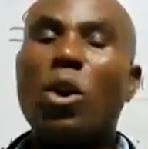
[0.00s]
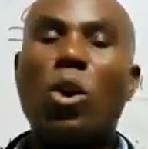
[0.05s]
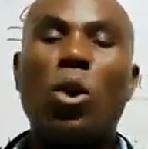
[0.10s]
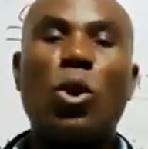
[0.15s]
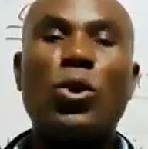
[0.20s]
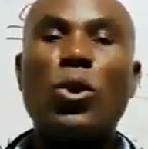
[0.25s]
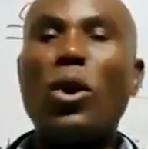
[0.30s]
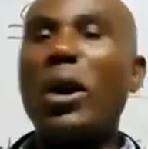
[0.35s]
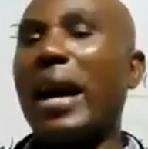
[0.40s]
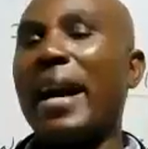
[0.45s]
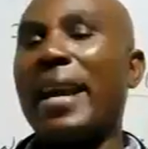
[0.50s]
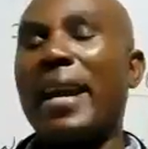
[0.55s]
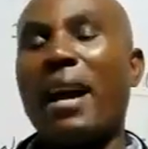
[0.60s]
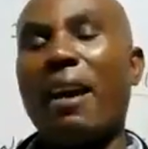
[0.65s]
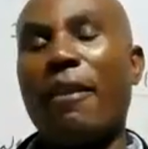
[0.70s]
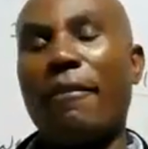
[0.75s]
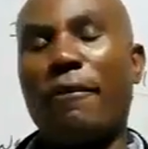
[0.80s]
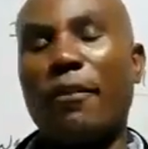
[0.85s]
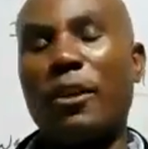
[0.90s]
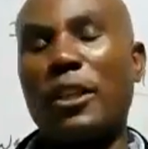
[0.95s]
Although I
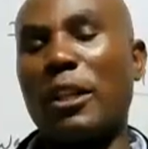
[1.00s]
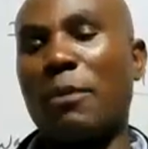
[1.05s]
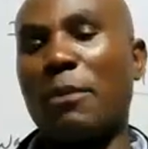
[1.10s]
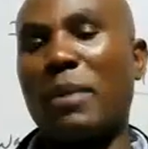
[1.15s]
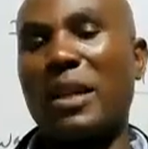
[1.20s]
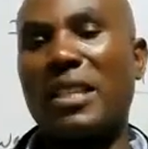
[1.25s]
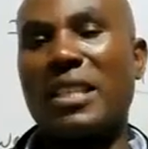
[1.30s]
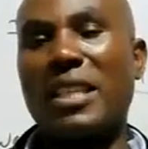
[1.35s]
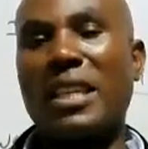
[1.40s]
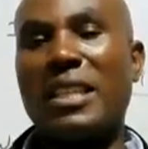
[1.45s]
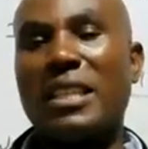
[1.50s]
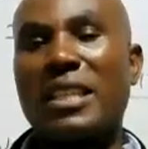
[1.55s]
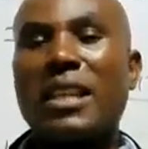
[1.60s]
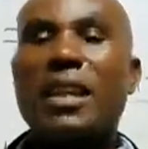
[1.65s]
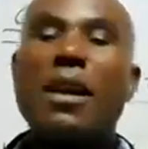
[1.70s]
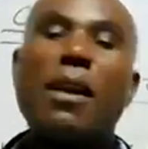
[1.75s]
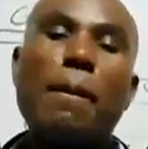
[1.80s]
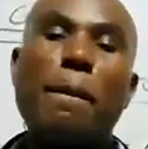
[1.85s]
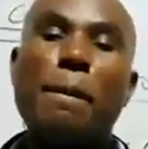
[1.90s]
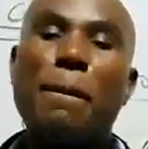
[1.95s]
have 40%,
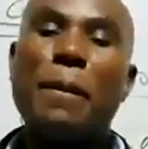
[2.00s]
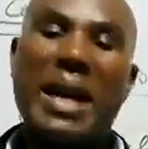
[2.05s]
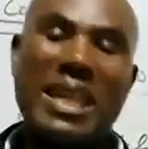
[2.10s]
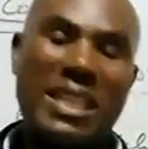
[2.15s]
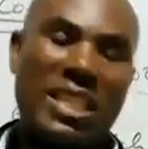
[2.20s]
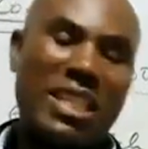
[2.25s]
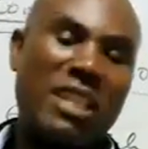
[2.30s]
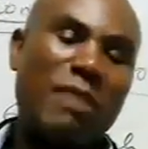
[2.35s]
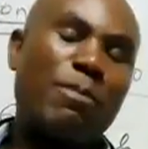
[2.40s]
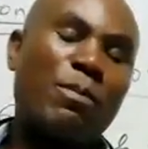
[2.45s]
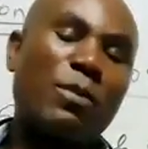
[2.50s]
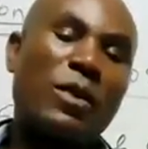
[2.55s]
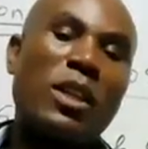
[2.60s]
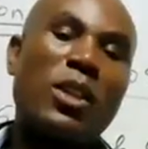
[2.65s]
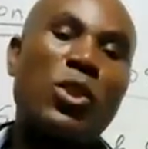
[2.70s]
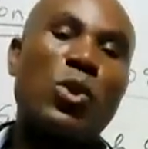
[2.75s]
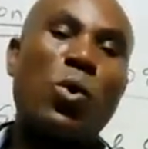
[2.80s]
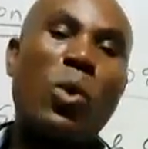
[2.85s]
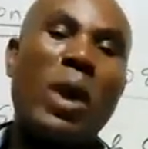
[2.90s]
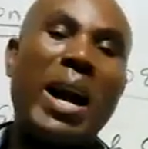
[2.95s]
but
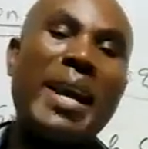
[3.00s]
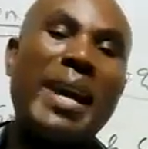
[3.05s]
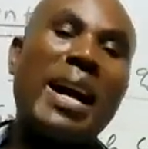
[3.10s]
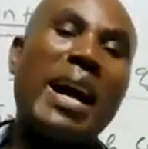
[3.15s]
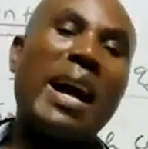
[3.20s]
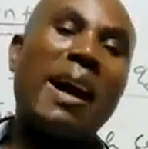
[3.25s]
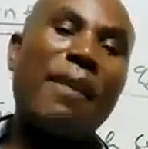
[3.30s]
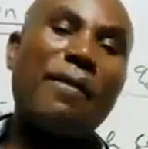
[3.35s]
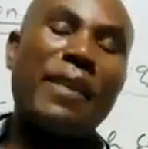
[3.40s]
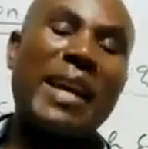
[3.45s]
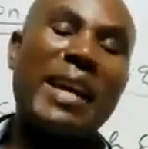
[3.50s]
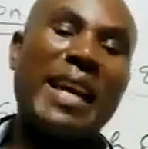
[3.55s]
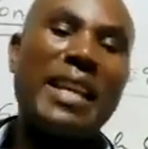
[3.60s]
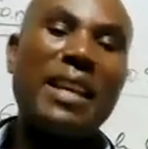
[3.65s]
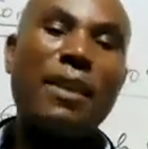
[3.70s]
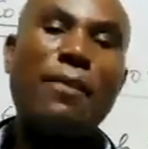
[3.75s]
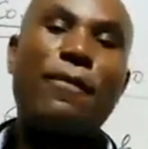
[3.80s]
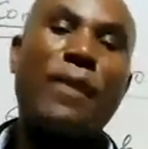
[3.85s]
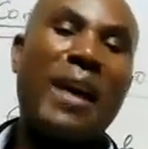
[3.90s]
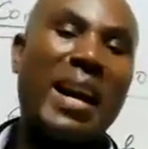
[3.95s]
do I have
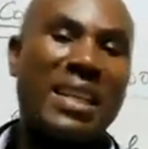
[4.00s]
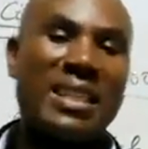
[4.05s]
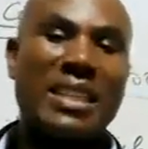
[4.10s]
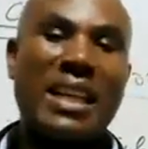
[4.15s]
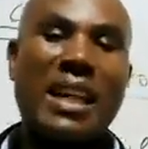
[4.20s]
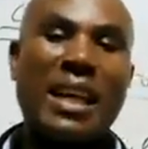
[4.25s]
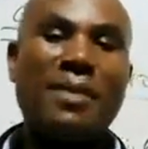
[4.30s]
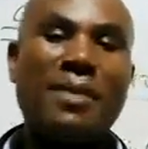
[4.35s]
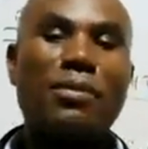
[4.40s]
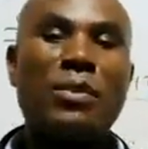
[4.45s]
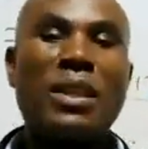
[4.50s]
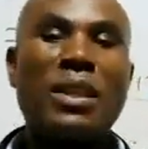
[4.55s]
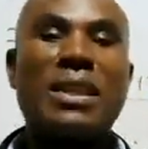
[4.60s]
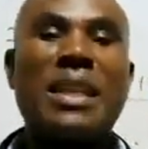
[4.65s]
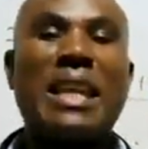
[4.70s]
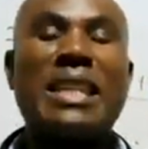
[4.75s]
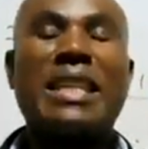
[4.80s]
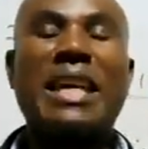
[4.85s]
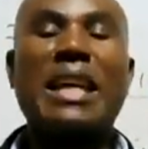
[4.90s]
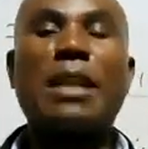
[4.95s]
any factor
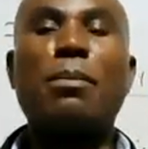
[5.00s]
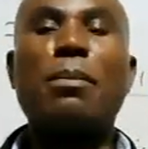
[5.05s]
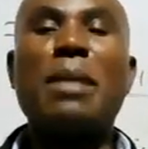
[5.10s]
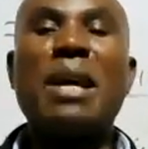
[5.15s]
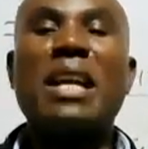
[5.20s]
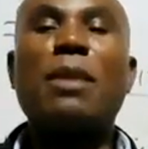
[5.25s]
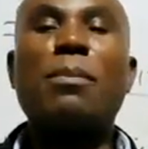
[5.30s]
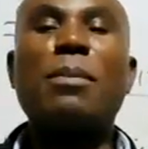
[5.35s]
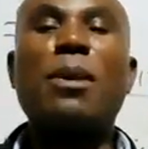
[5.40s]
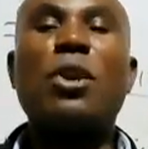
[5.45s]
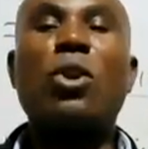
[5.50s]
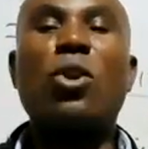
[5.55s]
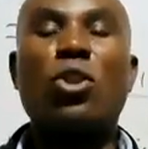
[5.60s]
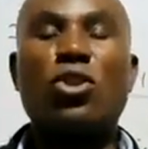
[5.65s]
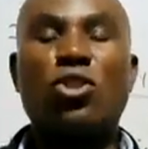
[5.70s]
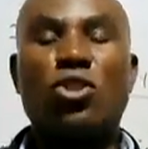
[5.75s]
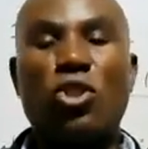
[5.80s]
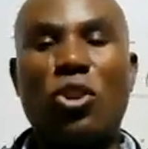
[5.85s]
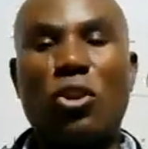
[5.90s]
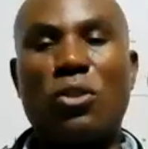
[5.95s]
that can make me
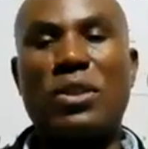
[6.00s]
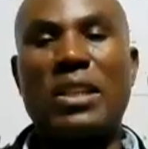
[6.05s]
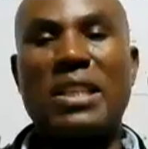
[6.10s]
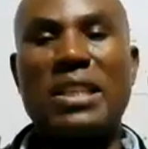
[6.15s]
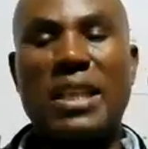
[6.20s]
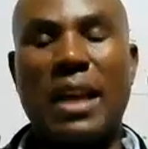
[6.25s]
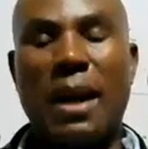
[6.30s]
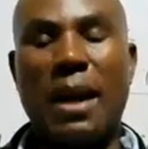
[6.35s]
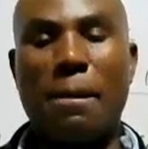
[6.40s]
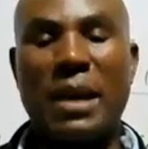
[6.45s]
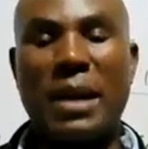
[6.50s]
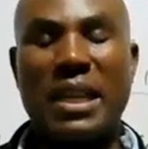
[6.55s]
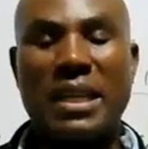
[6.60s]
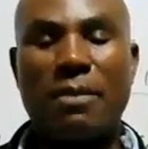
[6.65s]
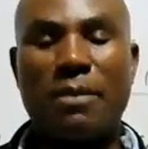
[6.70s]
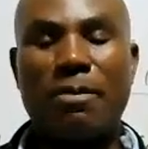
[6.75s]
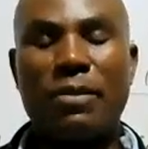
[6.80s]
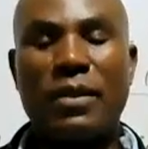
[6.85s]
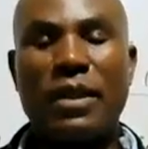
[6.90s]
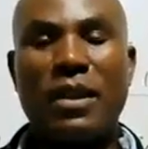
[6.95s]
control this company?